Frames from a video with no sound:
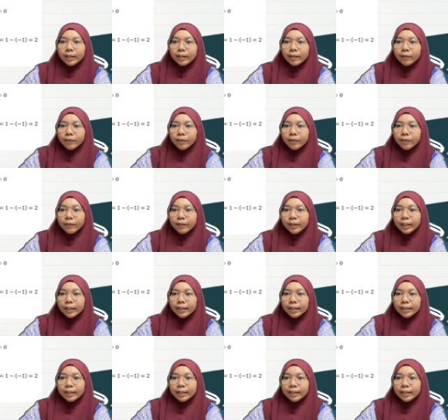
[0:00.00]
We find
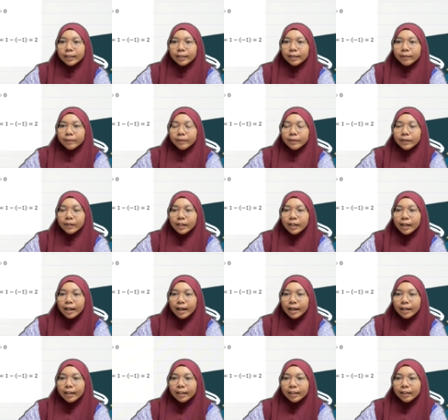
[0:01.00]
the
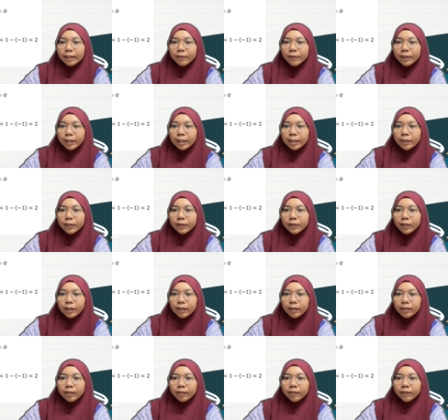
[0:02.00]
value
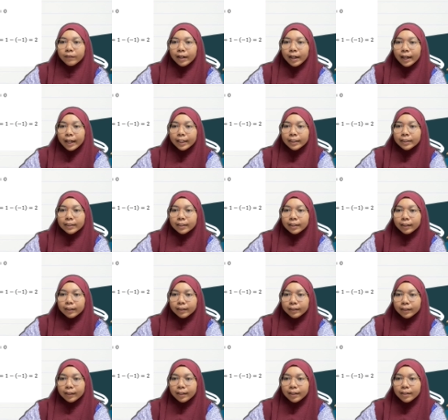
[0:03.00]
of
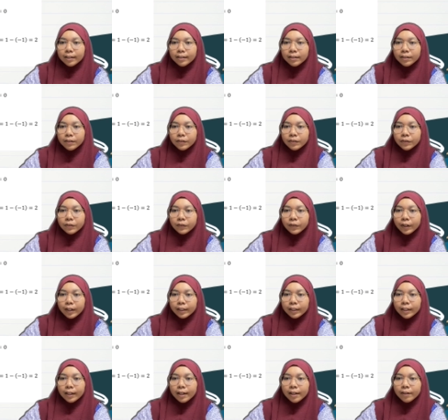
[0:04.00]
ijk. So at
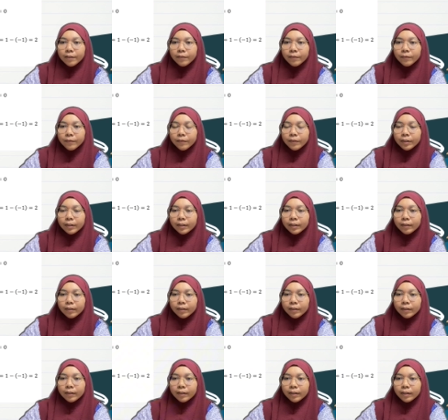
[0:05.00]
the end, we
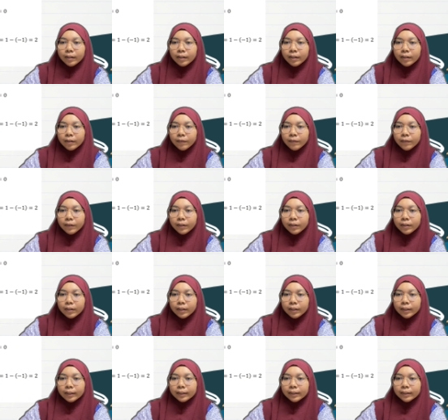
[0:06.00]

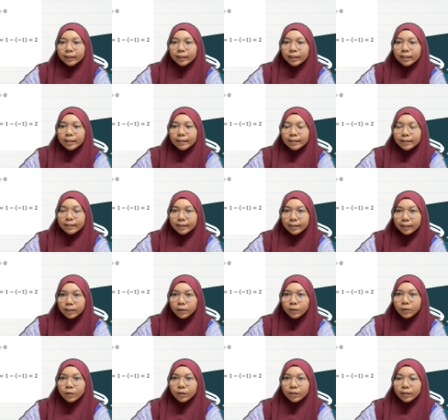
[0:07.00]
got
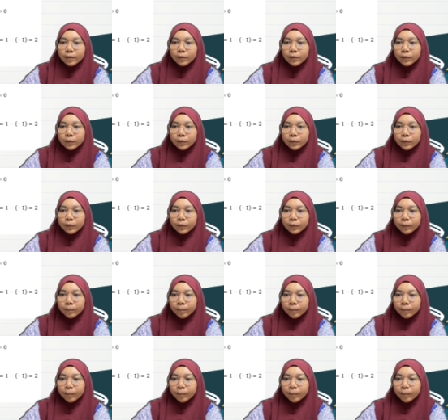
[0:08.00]
0, 0, 2.